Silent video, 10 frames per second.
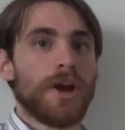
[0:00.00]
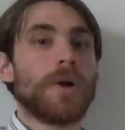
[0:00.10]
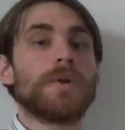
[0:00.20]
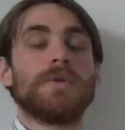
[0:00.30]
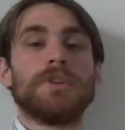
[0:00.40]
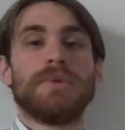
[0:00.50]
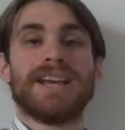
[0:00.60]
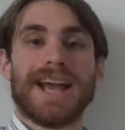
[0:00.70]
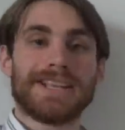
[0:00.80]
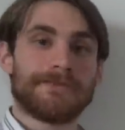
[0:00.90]
aren't going to
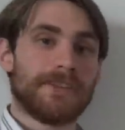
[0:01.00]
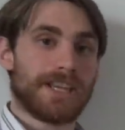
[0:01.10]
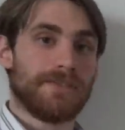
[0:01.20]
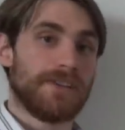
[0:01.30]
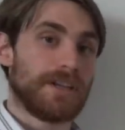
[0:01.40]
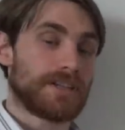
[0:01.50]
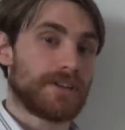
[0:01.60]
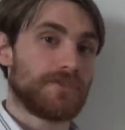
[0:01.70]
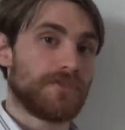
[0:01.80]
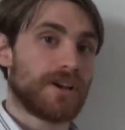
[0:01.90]
be as effective against
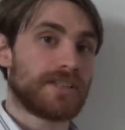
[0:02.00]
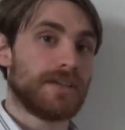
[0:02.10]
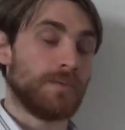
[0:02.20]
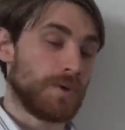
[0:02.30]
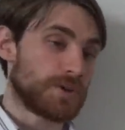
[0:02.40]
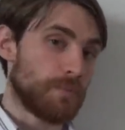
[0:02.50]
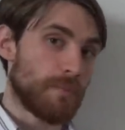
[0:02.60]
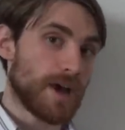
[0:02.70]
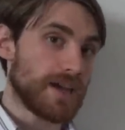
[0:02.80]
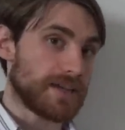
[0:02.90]
Eldrazi, which
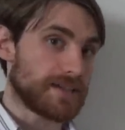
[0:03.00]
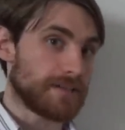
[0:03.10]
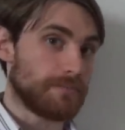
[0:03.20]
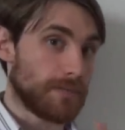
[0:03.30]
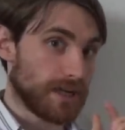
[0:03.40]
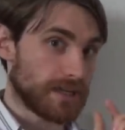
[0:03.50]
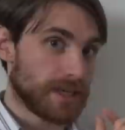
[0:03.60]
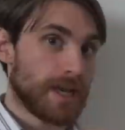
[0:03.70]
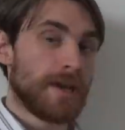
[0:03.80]
might, might,